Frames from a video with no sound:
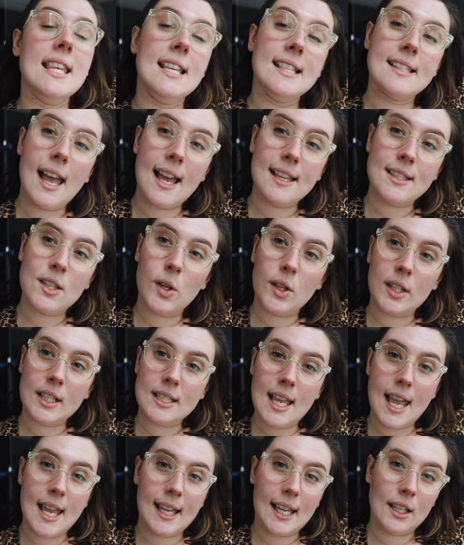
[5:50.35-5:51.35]
these
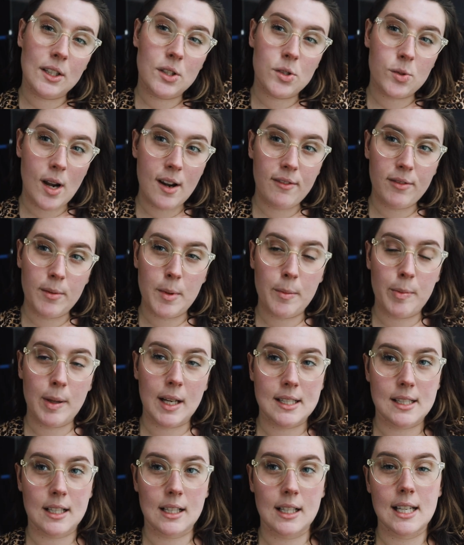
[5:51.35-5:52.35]
S-hooks hanging straight from the
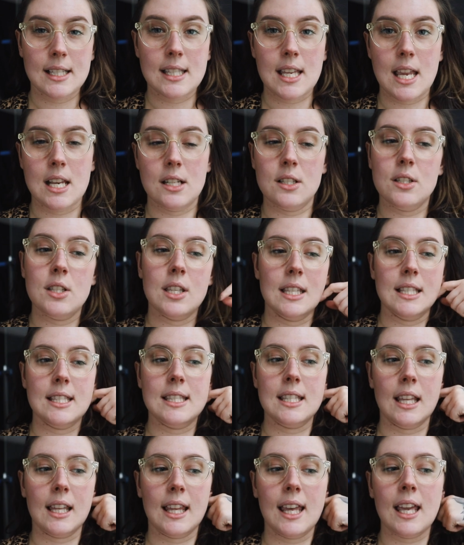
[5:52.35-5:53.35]
plexiglass into the
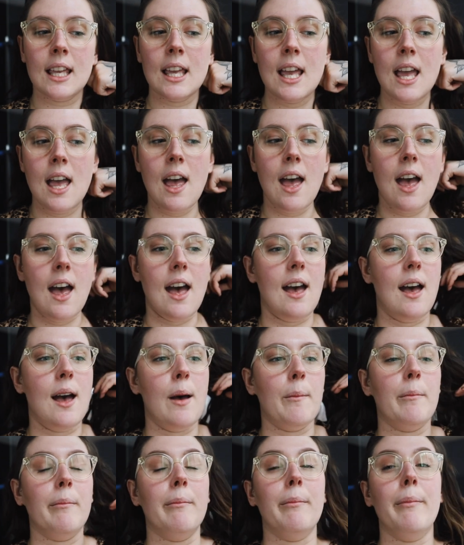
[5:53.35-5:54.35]
ceiling.
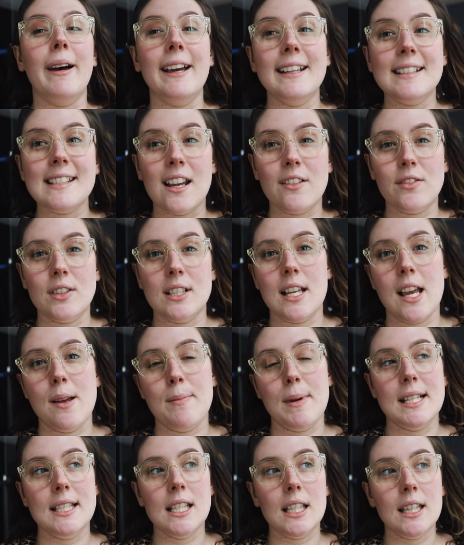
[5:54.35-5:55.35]
Um, but every
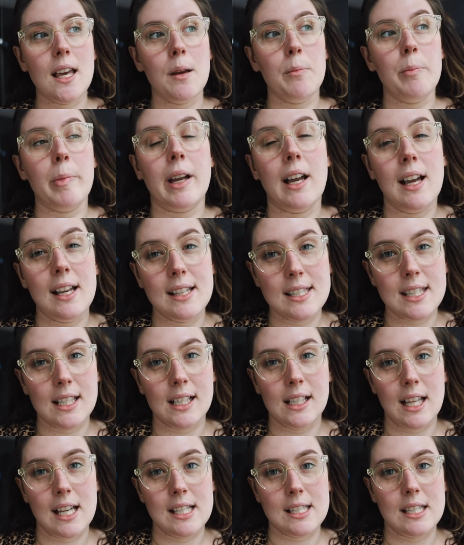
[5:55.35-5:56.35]
time I did that, because the
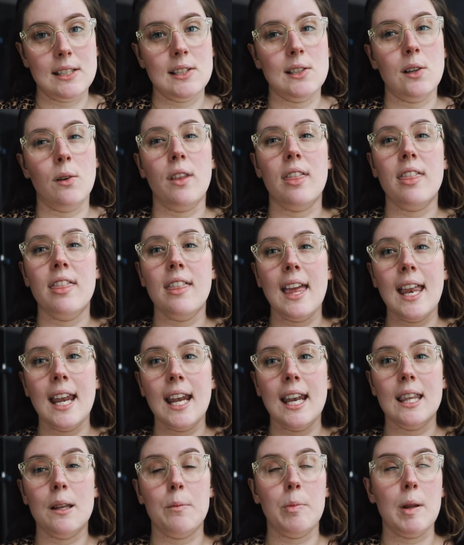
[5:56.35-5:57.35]
glass is so
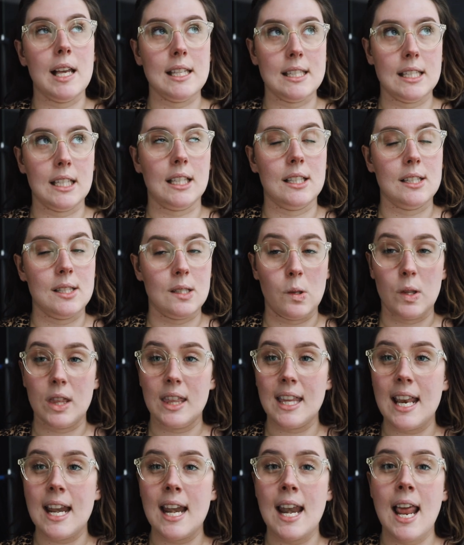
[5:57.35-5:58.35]
thin, the plastic is so
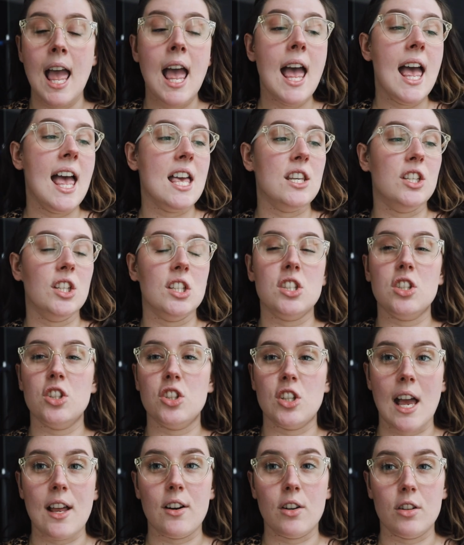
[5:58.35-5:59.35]
thin, it just
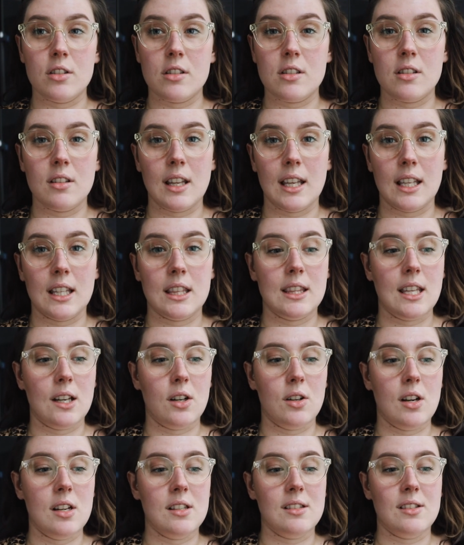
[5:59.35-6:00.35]
shattered. Like
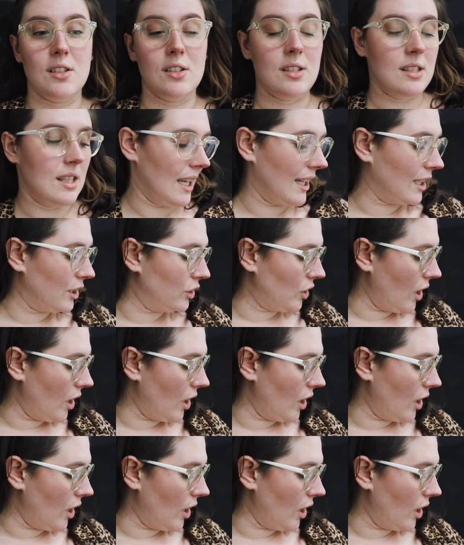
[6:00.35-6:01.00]
there is just like